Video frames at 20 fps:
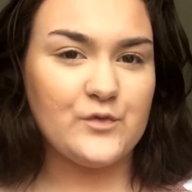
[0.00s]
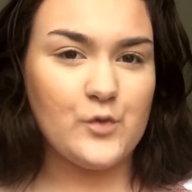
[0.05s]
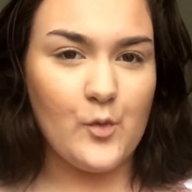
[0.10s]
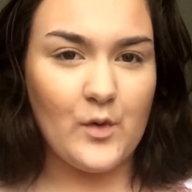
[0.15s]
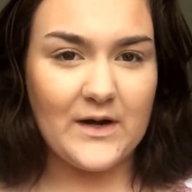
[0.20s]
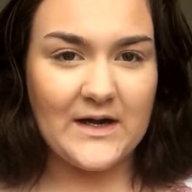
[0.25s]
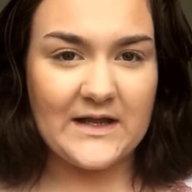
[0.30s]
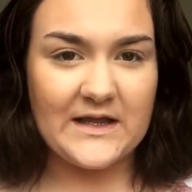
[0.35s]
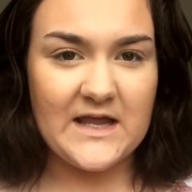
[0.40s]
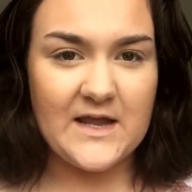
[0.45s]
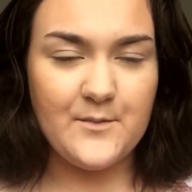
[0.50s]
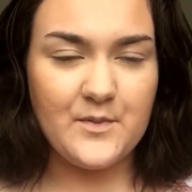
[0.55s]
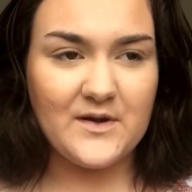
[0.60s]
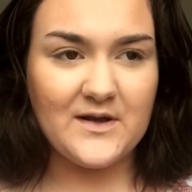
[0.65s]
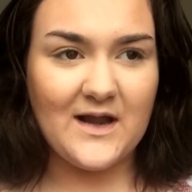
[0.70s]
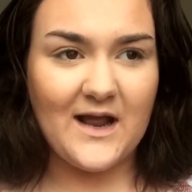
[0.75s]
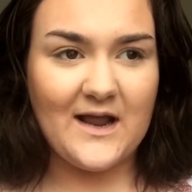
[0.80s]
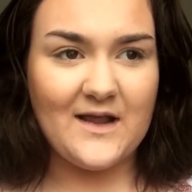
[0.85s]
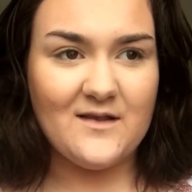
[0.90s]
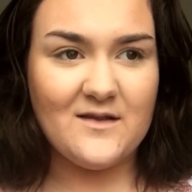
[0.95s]
We want to keep it
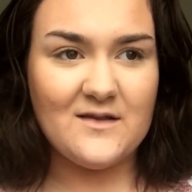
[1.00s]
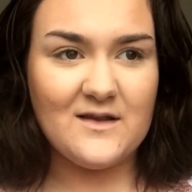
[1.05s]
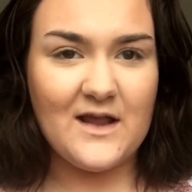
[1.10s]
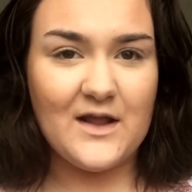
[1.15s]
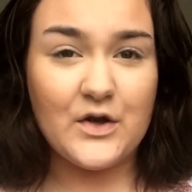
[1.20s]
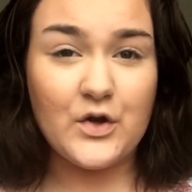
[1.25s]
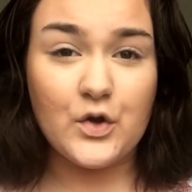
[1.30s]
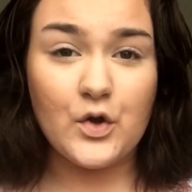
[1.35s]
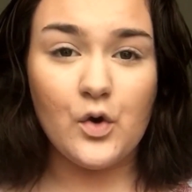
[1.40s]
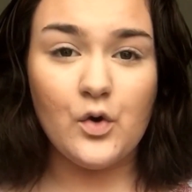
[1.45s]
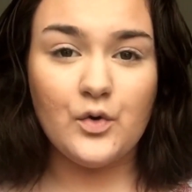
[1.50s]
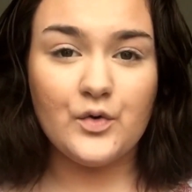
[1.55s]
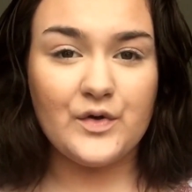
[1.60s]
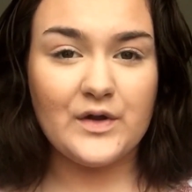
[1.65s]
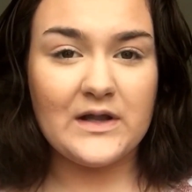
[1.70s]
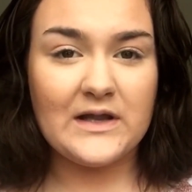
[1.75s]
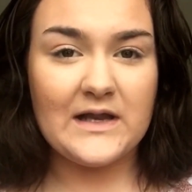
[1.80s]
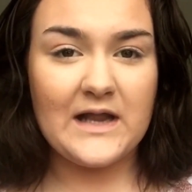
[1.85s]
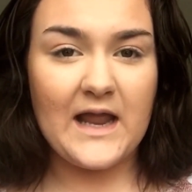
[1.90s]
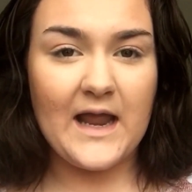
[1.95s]
nice and
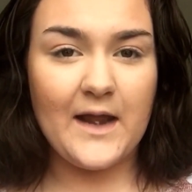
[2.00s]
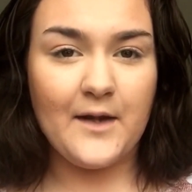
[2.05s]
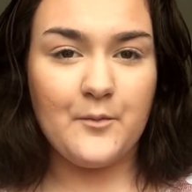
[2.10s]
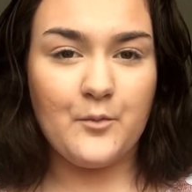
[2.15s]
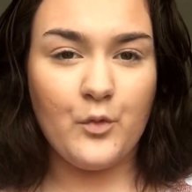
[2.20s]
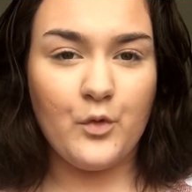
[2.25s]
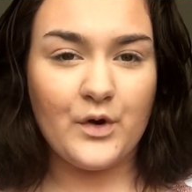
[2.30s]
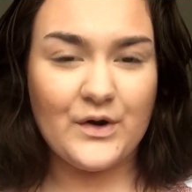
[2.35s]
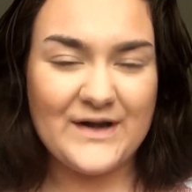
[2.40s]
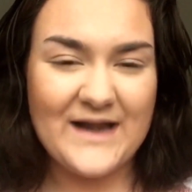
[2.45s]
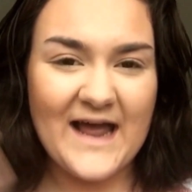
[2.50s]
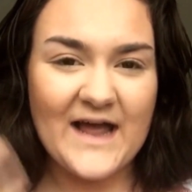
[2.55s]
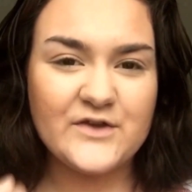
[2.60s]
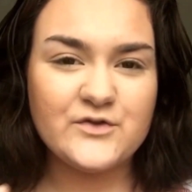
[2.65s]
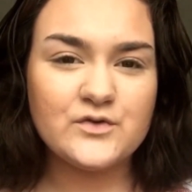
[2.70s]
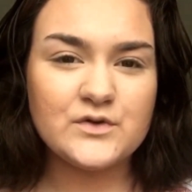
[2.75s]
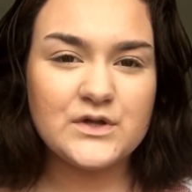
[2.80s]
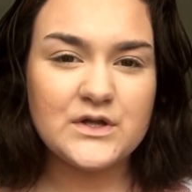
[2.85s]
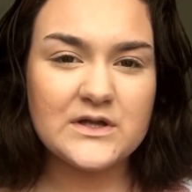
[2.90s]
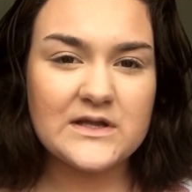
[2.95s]
golden and more
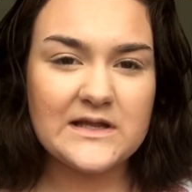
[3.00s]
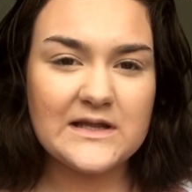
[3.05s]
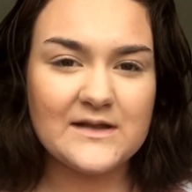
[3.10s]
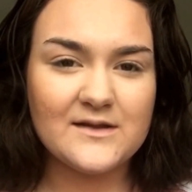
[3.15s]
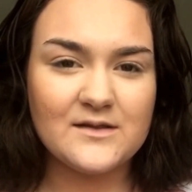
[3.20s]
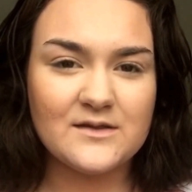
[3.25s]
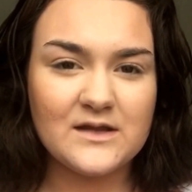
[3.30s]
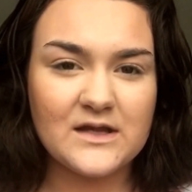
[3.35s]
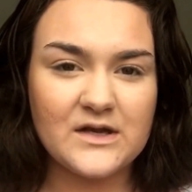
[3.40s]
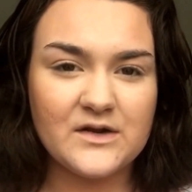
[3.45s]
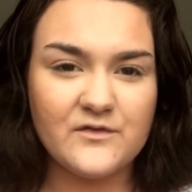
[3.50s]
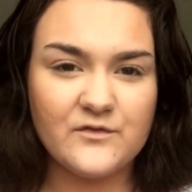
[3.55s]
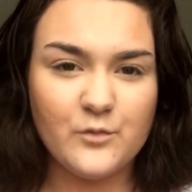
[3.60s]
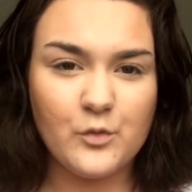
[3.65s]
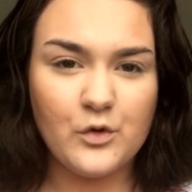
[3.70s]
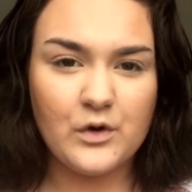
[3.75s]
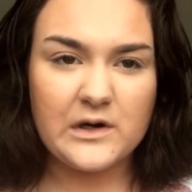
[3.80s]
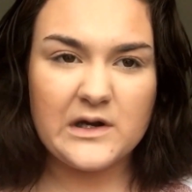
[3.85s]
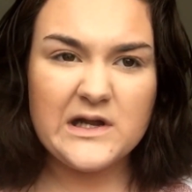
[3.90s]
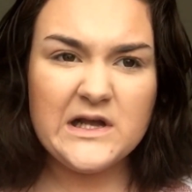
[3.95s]
natural looking instead of
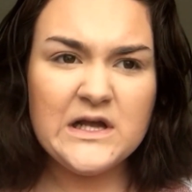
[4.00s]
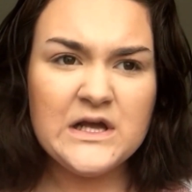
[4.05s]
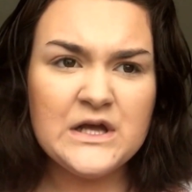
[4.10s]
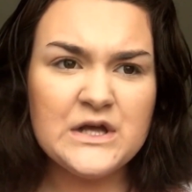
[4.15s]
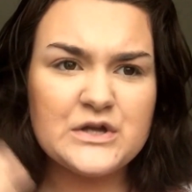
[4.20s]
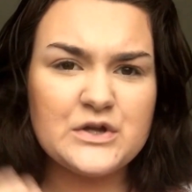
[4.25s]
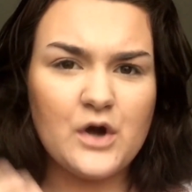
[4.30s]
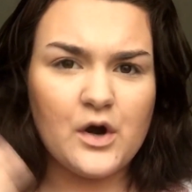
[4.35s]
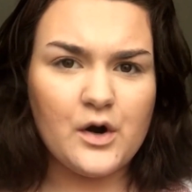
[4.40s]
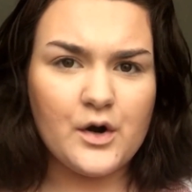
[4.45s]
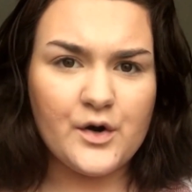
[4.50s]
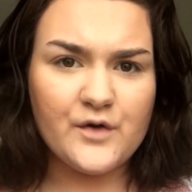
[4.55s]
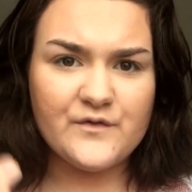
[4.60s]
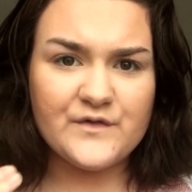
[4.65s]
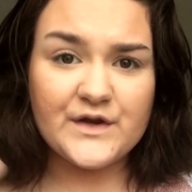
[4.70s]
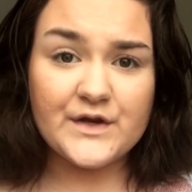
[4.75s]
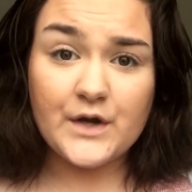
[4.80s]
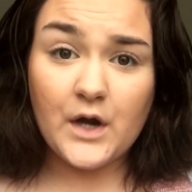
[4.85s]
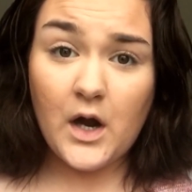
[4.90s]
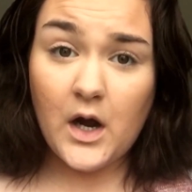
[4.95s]
more
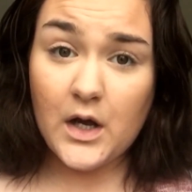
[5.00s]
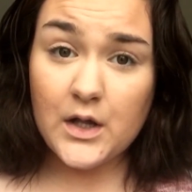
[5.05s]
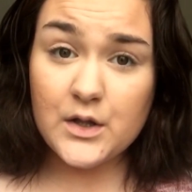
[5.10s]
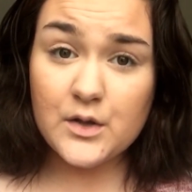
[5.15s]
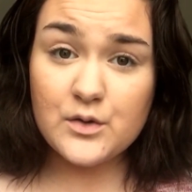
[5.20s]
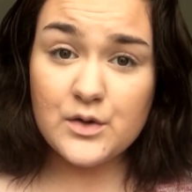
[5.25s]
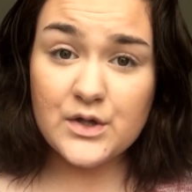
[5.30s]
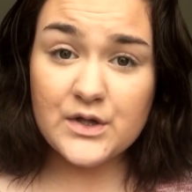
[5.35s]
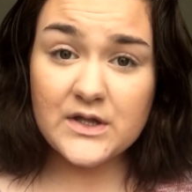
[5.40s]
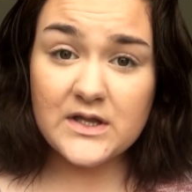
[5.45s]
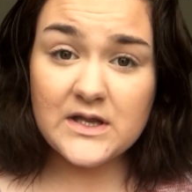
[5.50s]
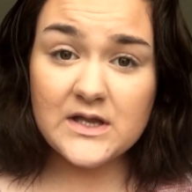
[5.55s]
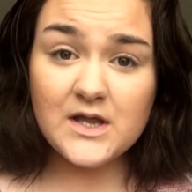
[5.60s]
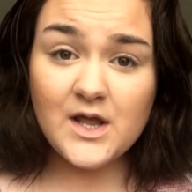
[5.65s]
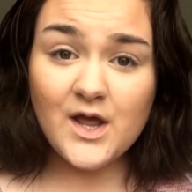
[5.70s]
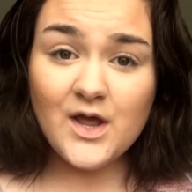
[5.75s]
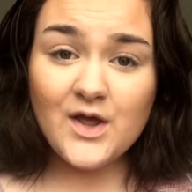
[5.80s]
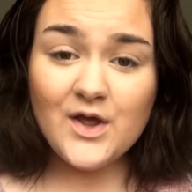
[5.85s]
carved and hollow looking.